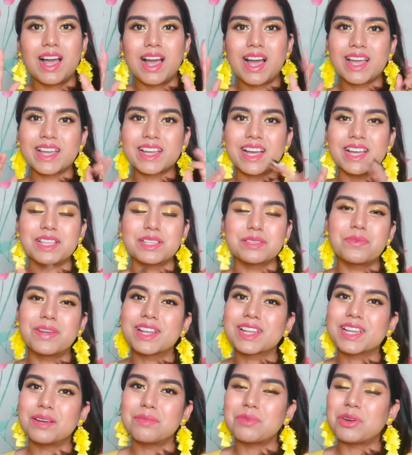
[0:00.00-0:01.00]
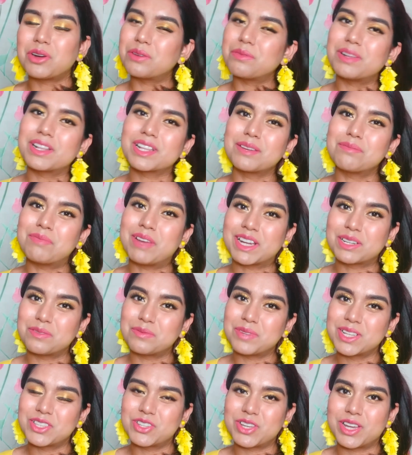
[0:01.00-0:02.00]
Hi guys, welcome or welcome back
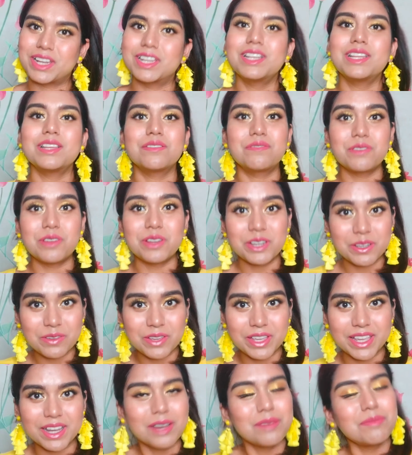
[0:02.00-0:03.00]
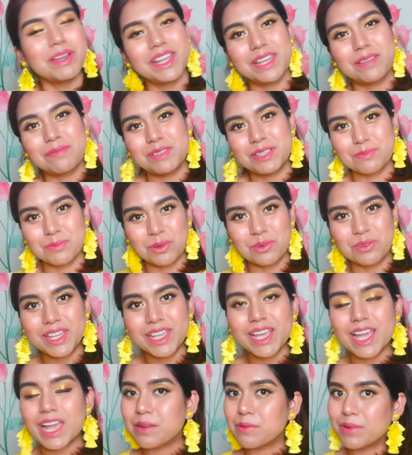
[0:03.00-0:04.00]
to my channel. If you are new here, my name is
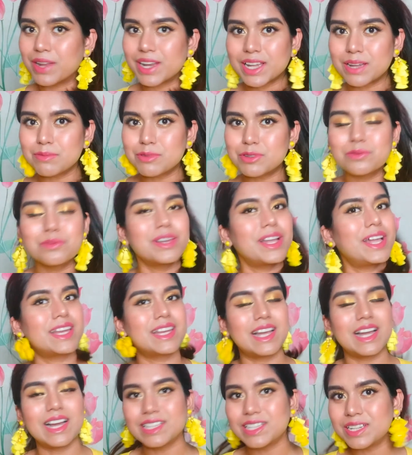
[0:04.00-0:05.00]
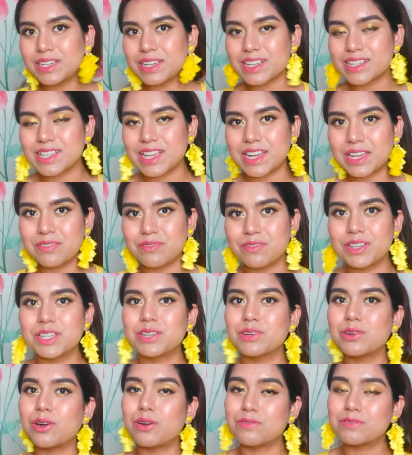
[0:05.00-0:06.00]
Mouli and welcome to another exciting
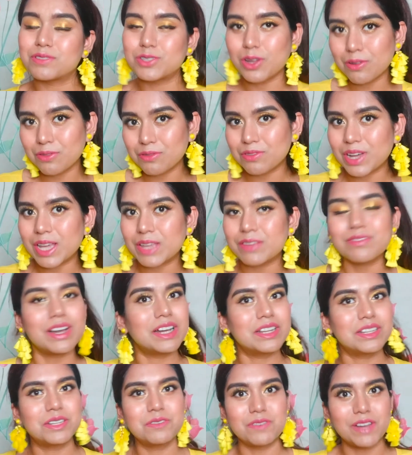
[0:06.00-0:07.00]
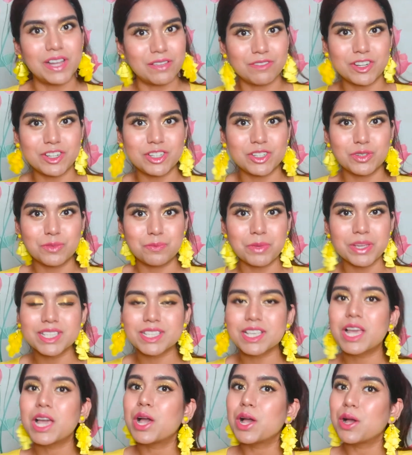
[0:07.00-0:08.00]
video of top 5 under 500
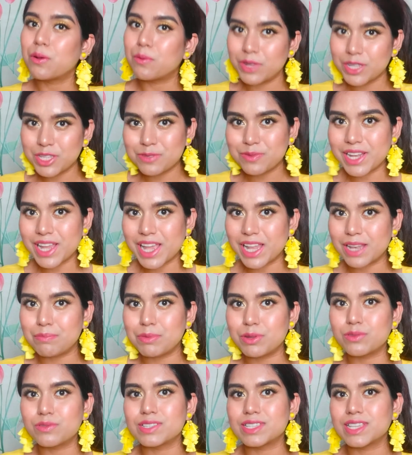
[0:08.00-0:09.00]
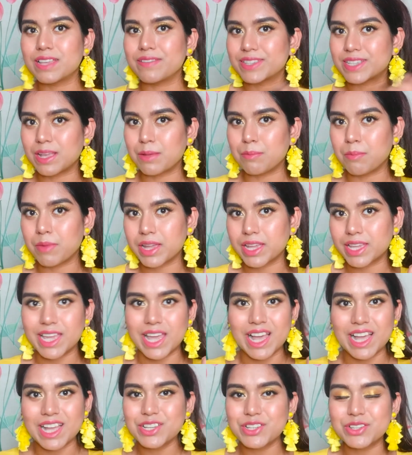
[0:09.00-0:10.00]
rupees which will help you to save some
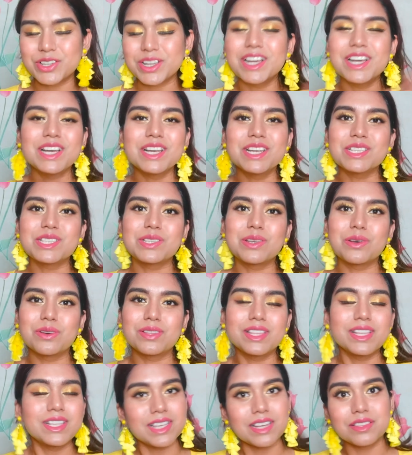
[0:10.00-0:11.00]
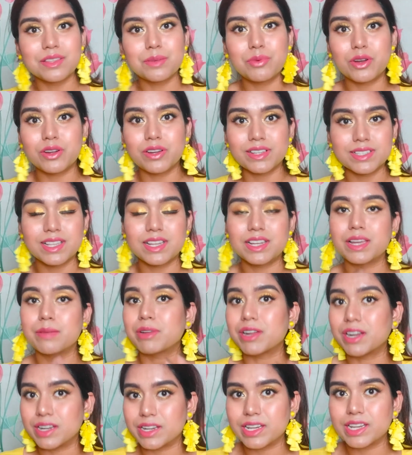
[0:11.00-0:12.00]
cash. So these are the products that I'm
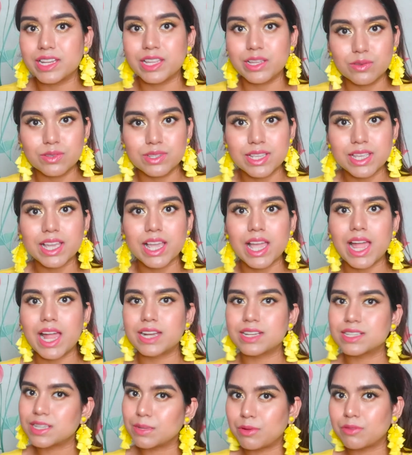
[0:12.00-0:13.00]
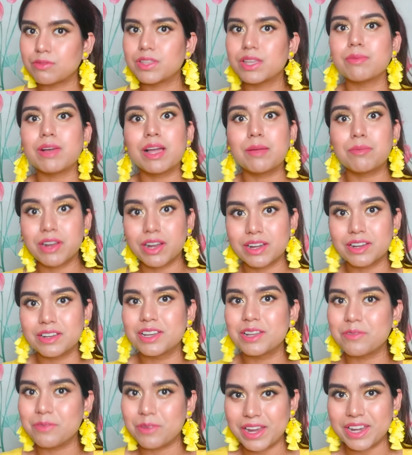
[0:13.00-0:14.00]
currently using and some of them I'm
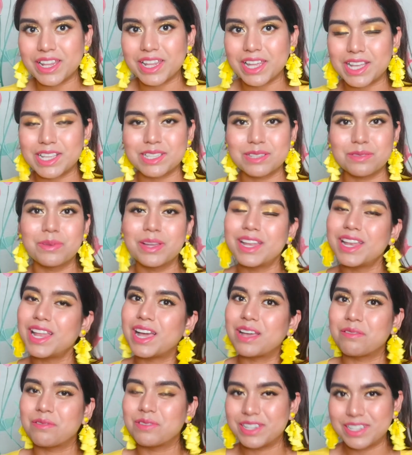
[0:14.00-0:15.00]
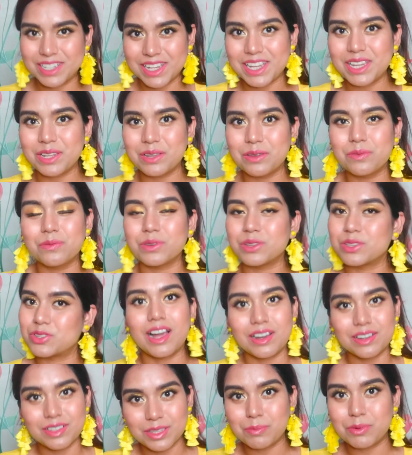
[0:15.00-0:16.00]
currently wearing as well. I will tell you which
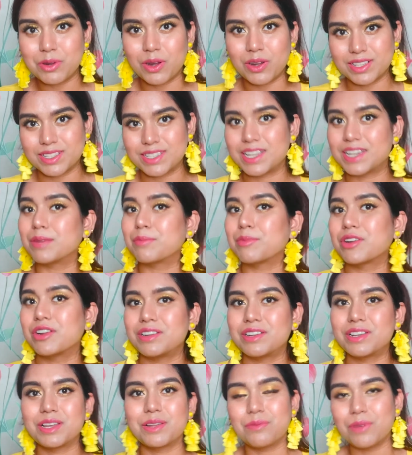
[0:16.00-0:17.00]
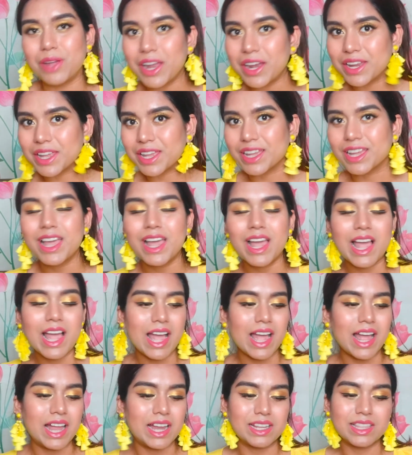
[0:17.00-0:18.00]
are the products that I'm currently wearing
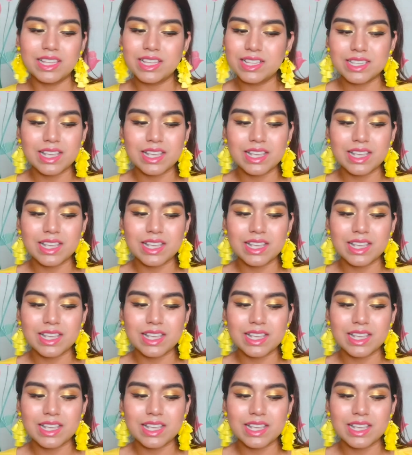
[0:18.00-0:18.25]
and these